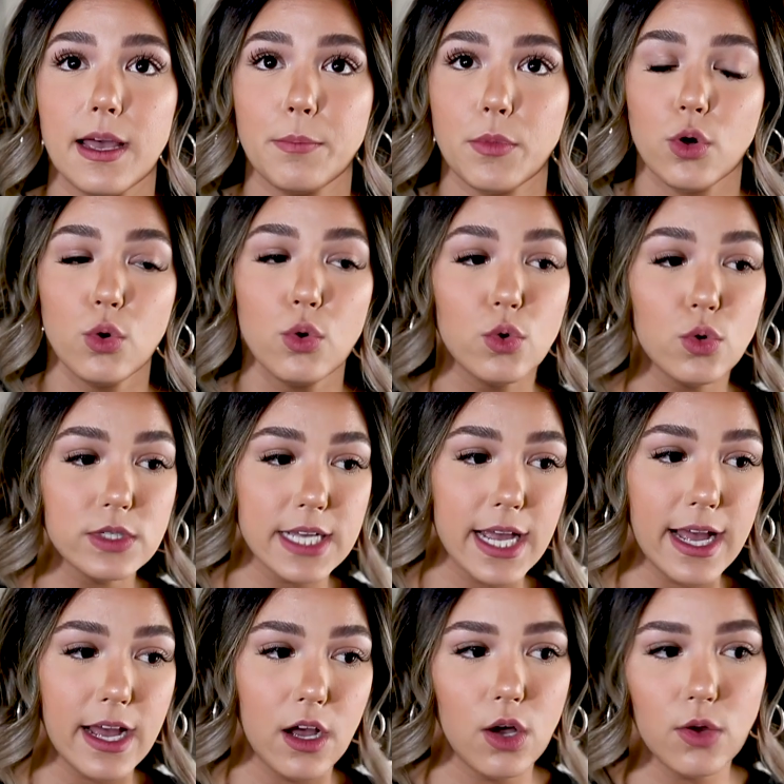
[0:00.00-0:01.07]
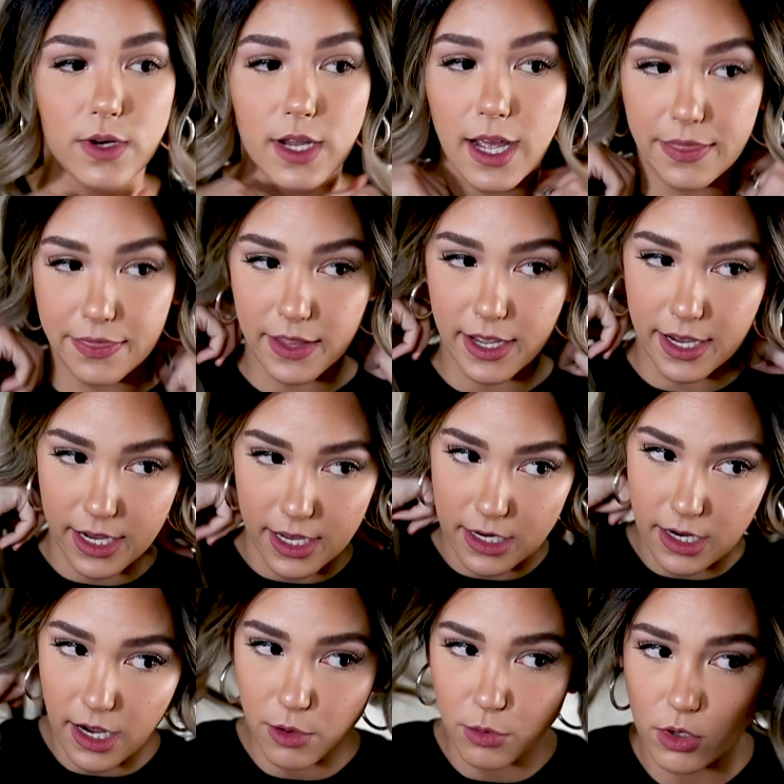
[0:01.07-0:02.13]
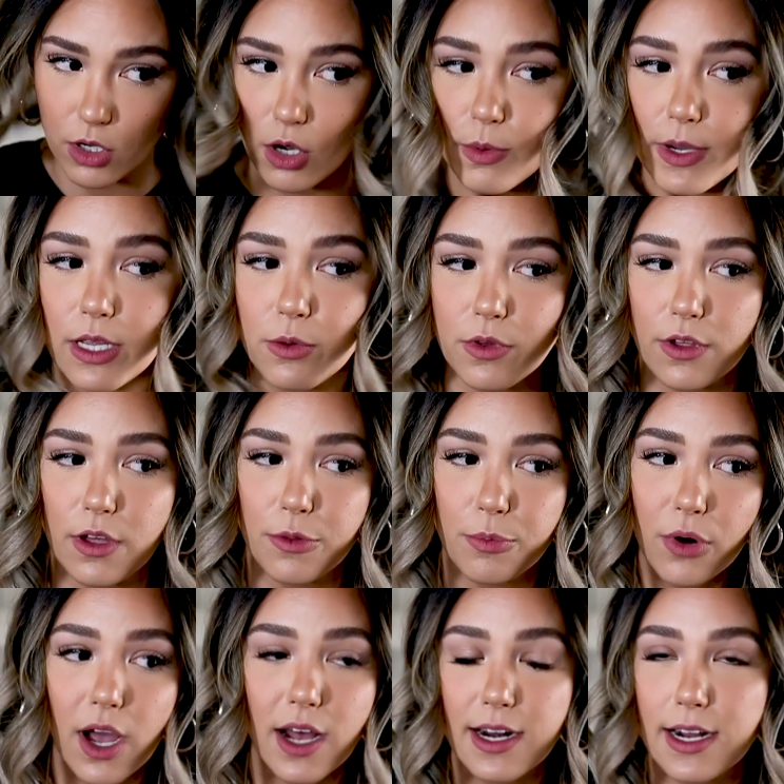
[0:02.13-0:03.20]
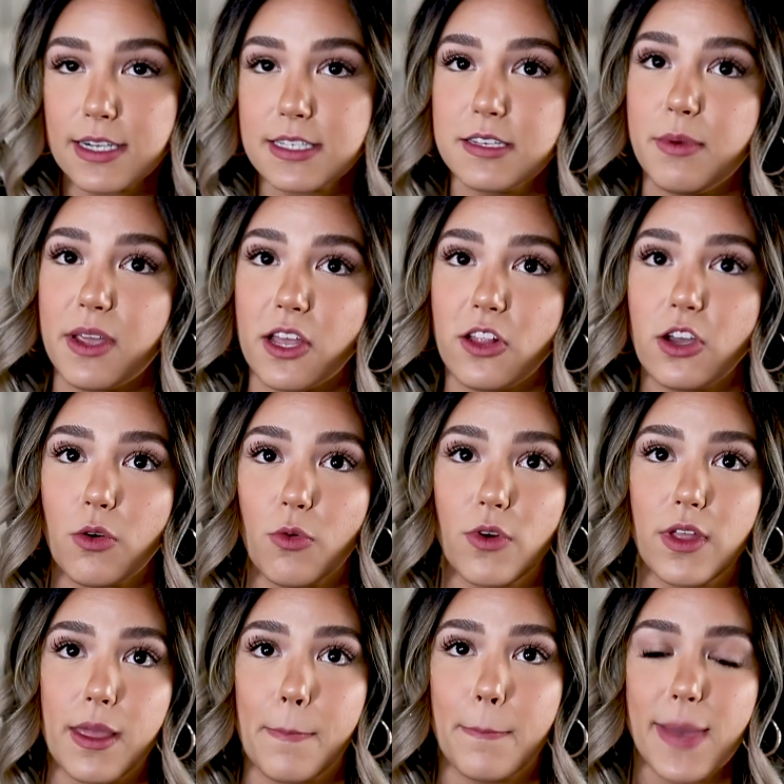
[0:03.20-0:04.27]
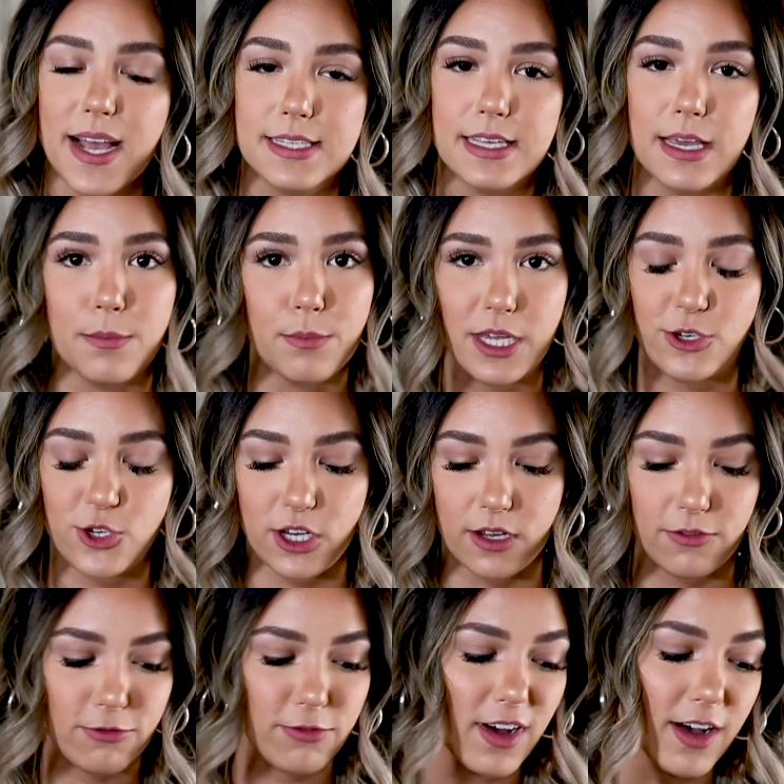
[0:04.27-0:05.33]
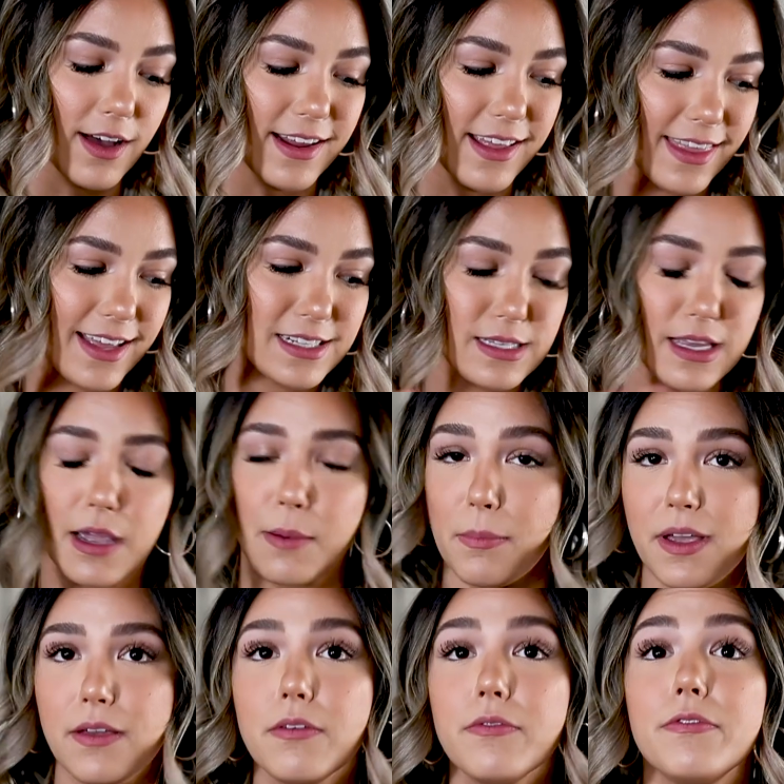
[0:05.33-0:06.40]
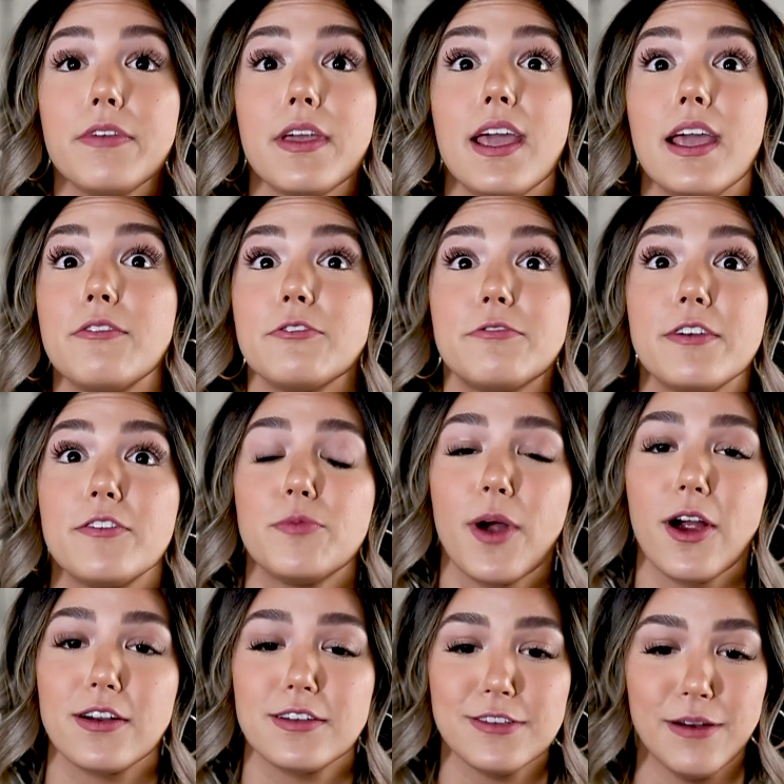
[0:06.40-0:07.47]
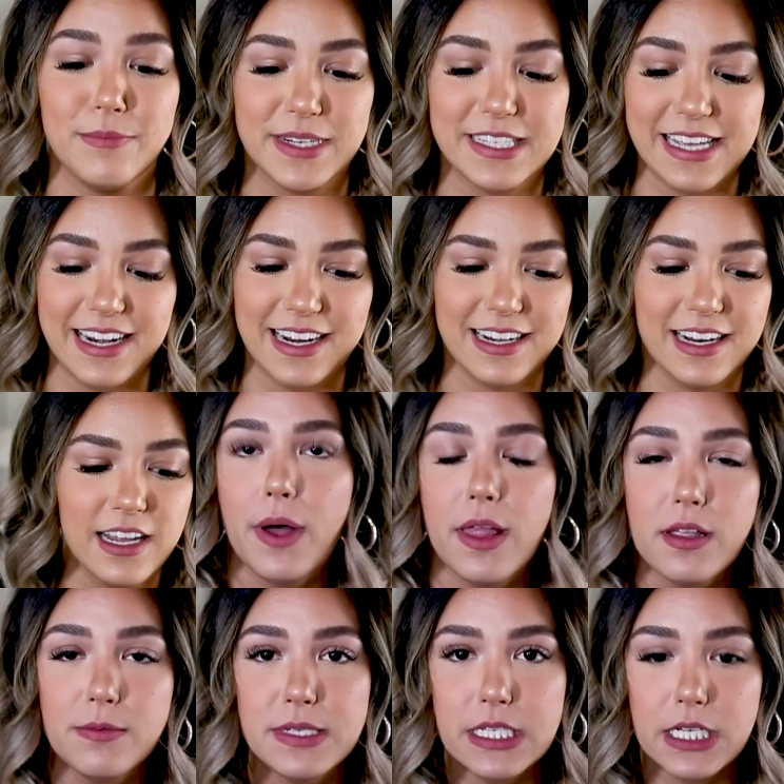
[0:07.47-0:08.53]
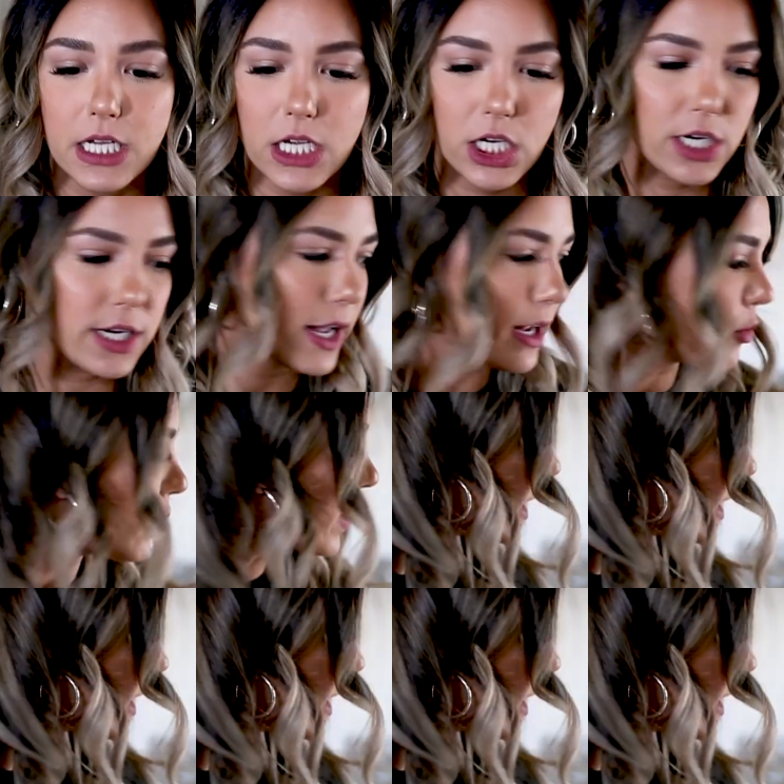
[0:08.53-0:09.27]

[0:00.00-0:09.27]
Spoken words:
them cool down, and then I will go in with all the products to make it look really messy and beachy and fun, and that's like my favorite part, so I'm excited. While I'm sitting here kind of